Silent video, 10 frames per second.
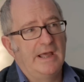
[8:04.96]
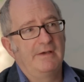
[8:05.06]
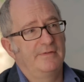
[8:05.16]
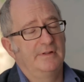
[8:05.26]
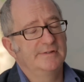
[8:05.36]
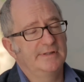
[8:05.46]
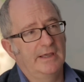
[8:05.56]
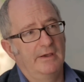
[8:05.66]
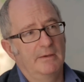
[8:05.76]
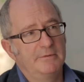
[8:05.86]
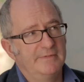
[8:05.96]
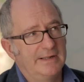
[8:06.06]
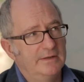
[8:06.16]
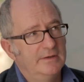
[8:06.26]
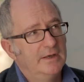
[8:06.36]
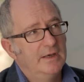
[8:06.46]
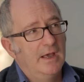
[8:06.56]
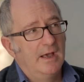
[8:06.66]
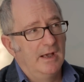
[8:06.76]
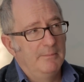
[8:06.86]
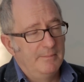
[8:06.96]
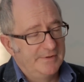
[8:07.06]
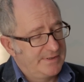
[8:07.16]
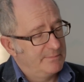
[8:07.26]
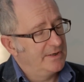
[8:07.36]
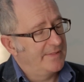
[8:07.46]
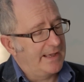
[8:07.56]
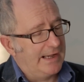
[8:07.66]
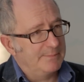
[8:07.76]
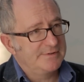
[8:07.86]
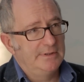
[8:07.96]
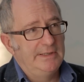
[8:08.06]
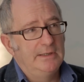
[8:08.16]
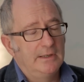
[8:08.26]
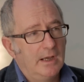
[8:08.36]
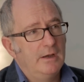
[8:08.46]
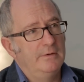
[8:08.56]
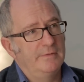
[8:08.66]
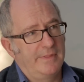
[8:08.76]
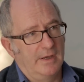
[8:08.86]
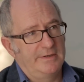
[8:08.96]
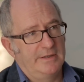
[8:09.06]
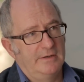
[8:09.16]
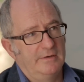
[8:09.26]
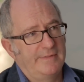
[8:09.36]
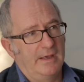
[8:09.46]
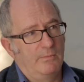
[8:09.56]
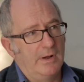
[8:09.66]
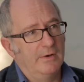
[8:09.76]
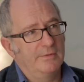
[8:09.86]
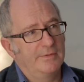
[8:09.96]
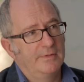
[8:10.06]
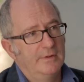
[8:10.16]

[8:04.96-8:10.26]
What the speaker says: and effortlessly going up in value. But similarly, they absolutely loathe the idea of their wealth,